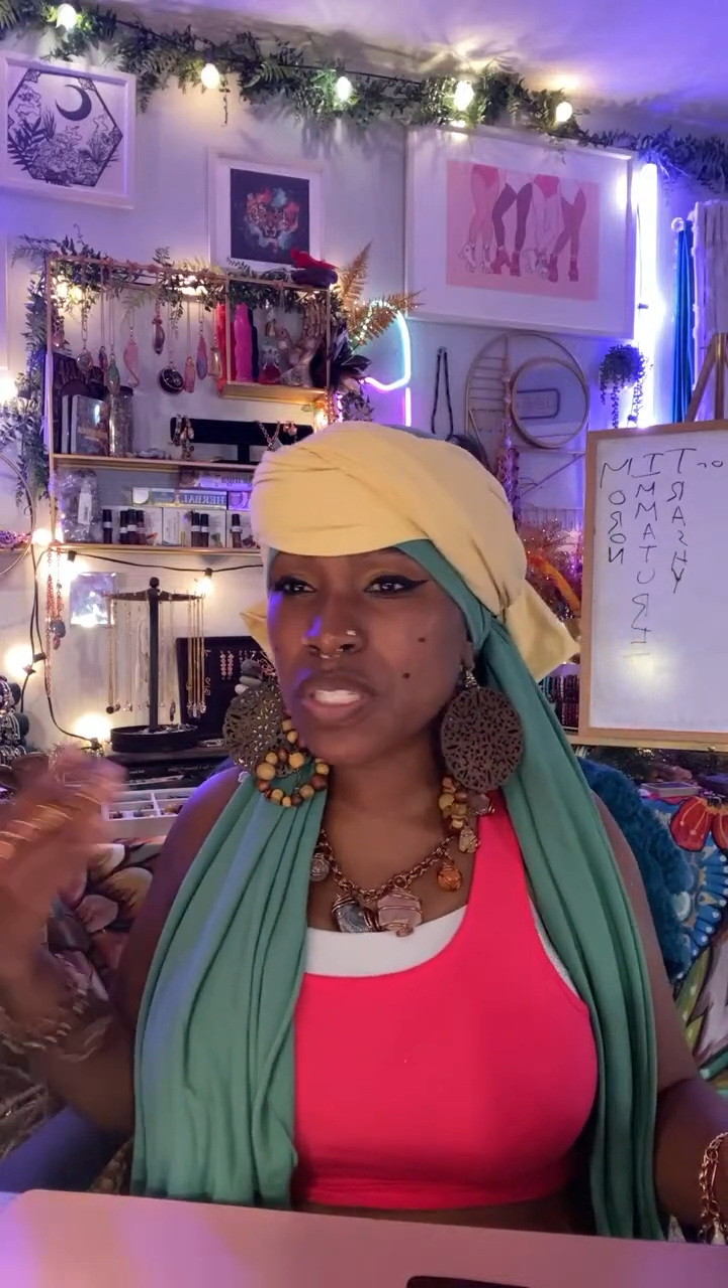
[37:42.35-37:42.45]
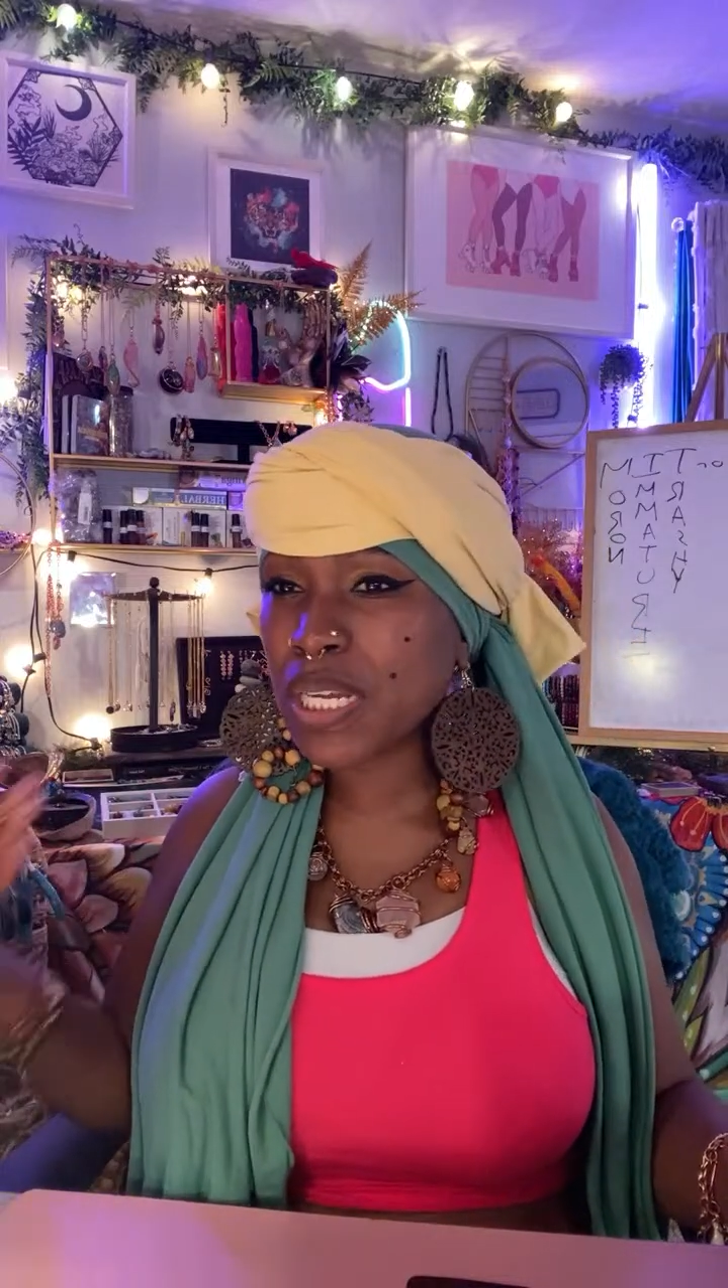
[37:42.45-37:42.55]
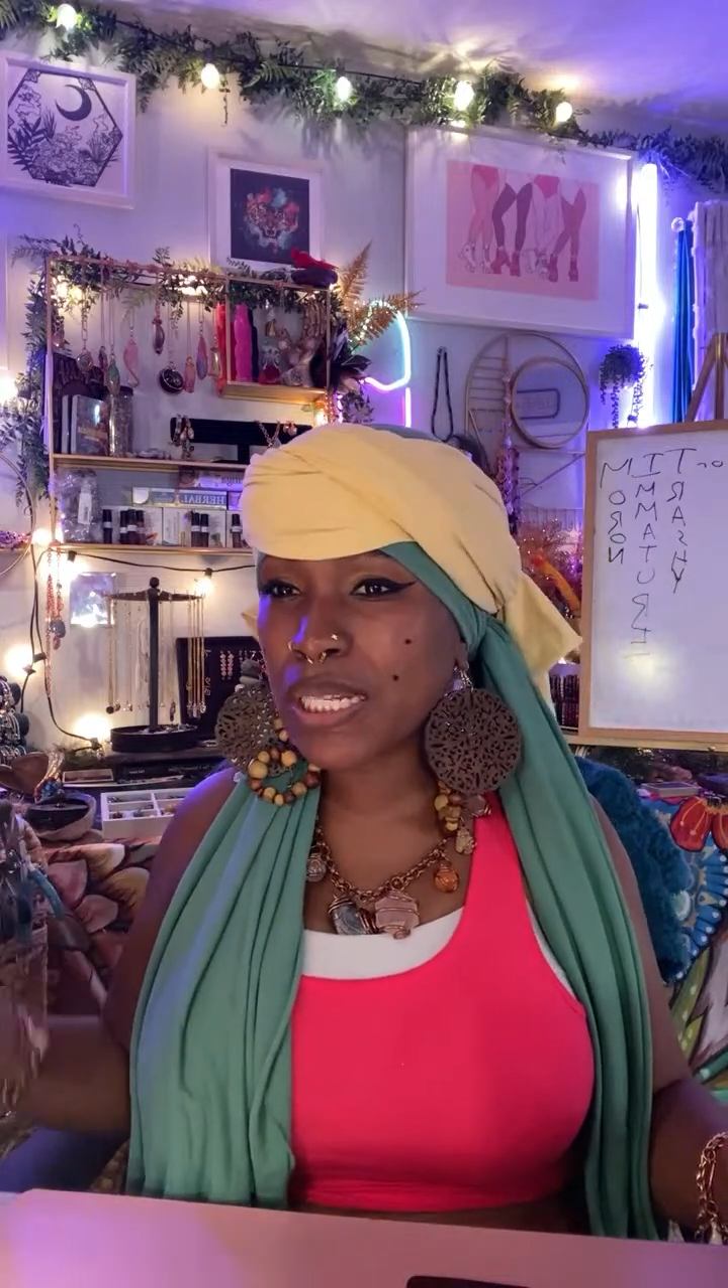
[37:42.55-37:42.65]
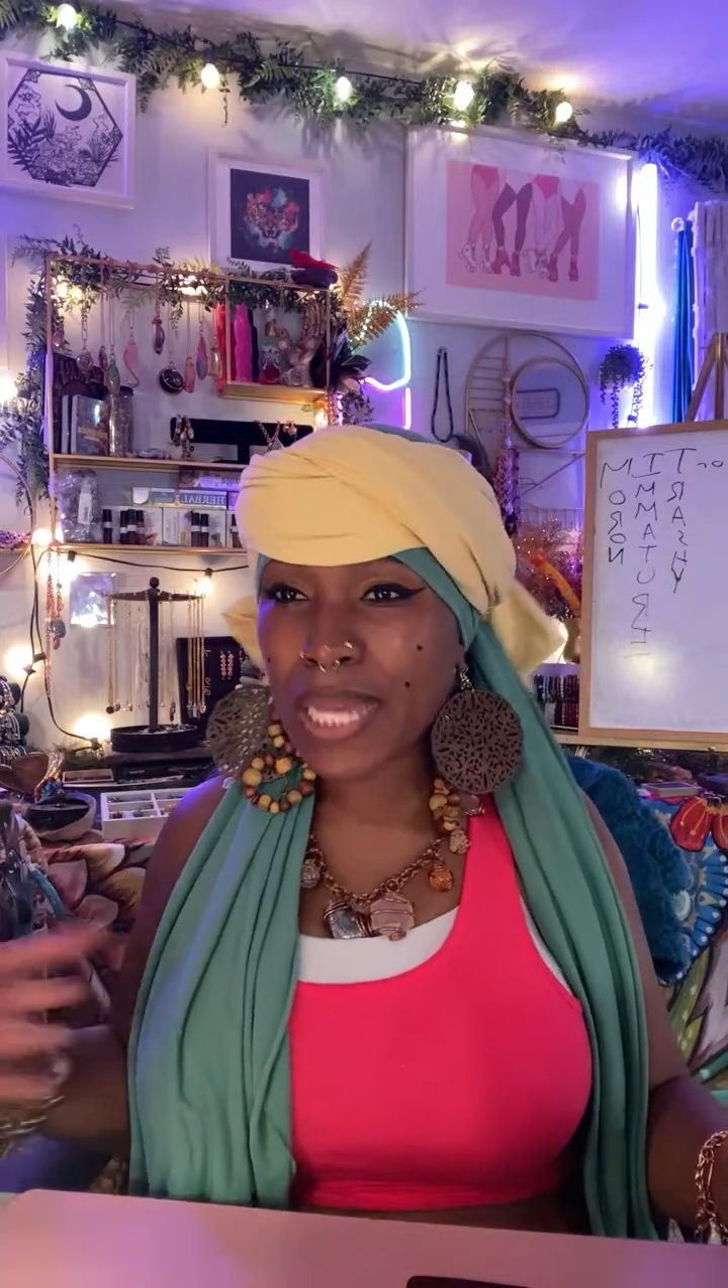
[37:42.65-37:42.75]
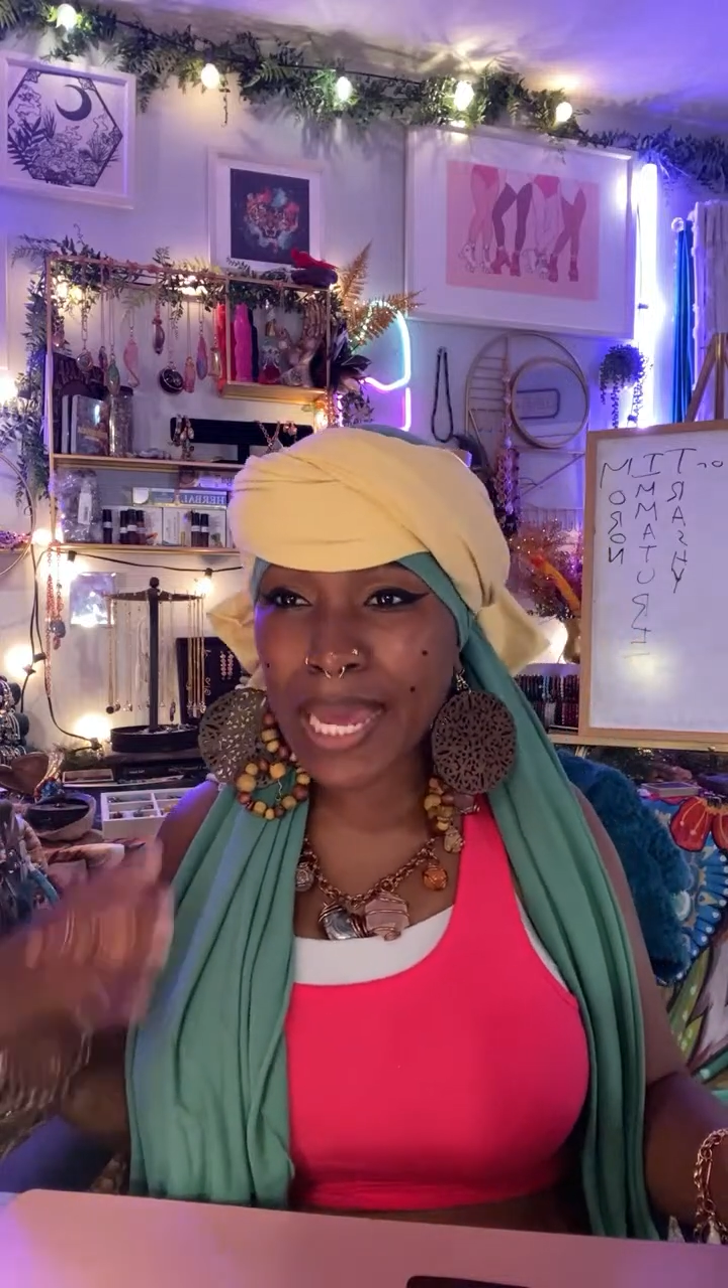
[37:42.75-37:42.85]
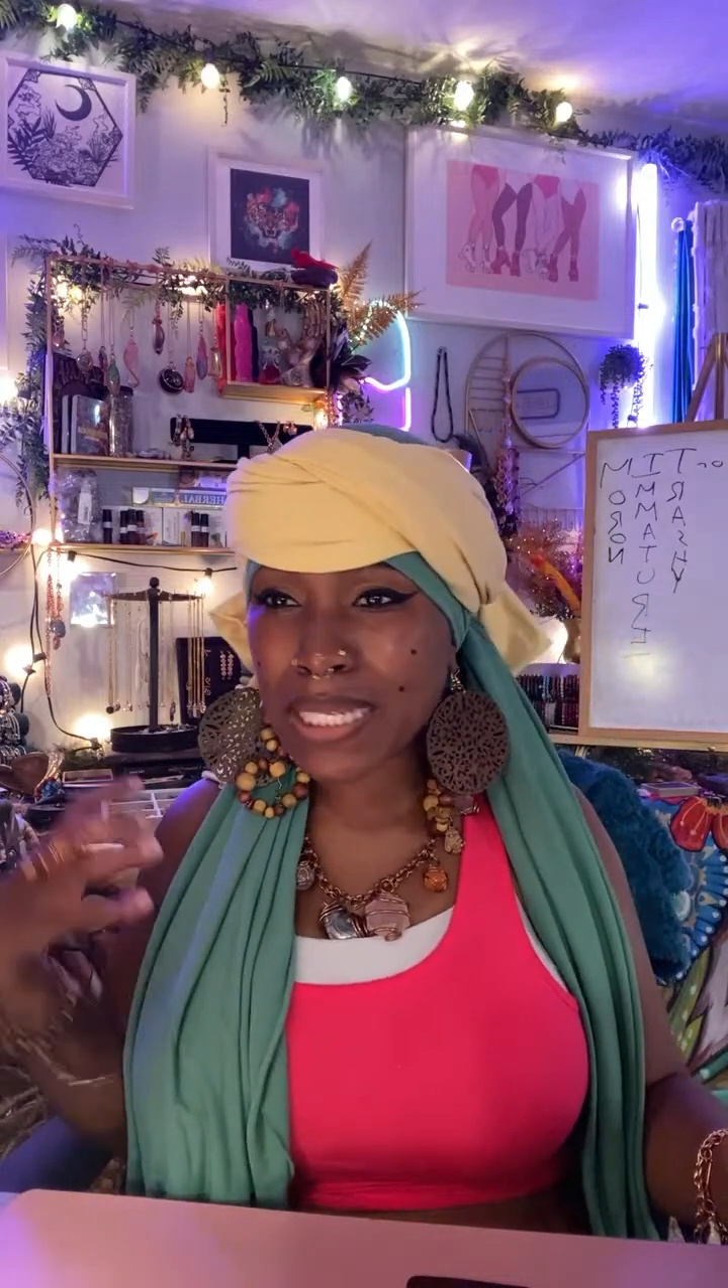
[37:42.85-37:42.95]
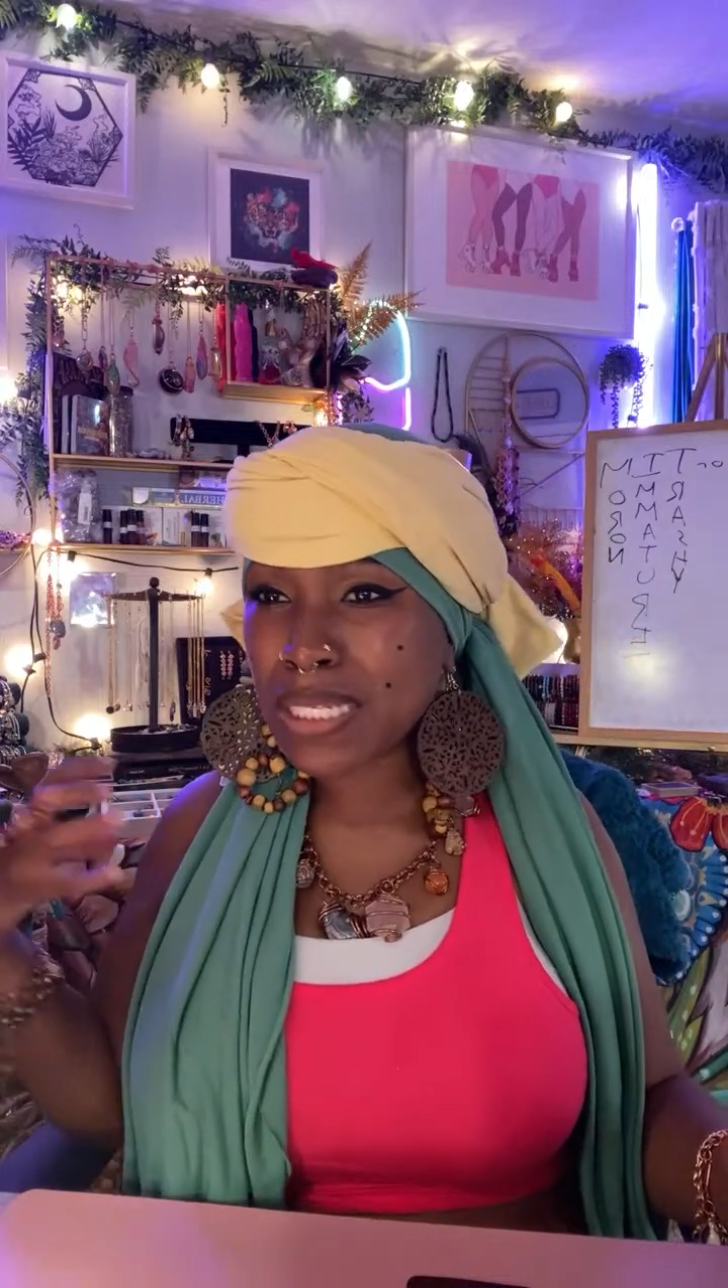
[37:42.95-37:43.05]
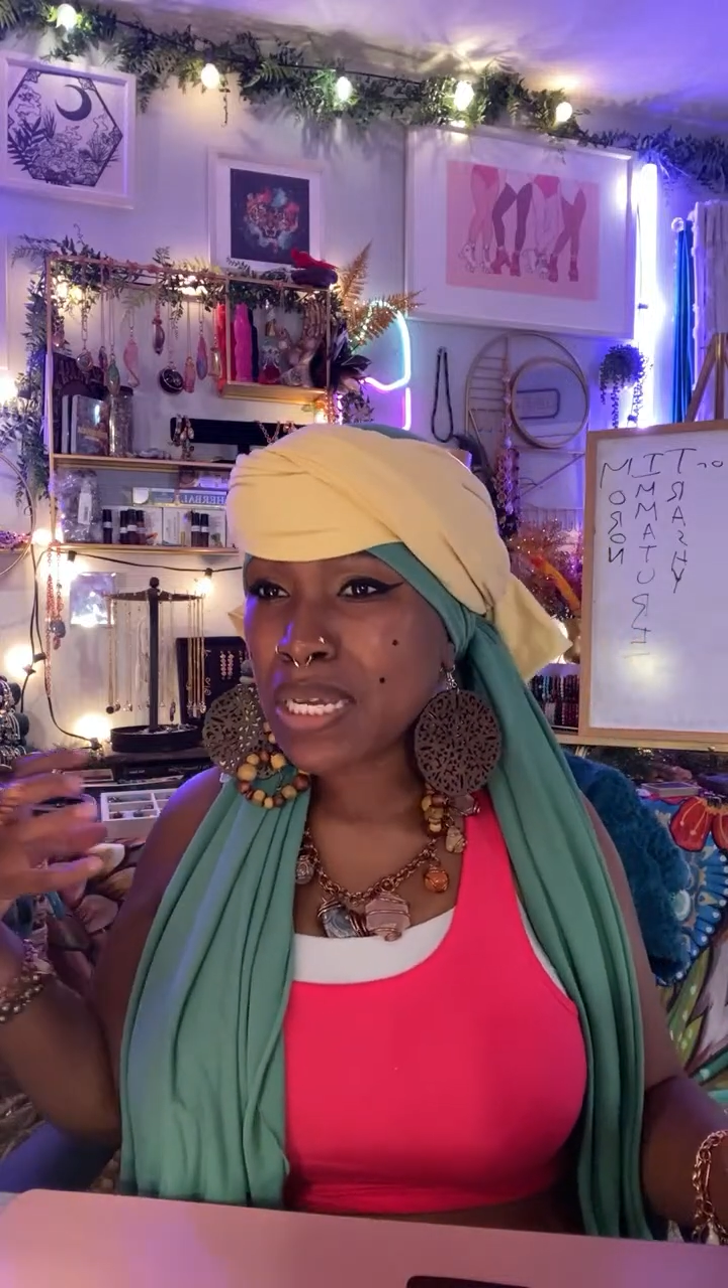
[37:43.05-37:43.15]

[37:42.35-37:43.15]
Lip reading: neglect,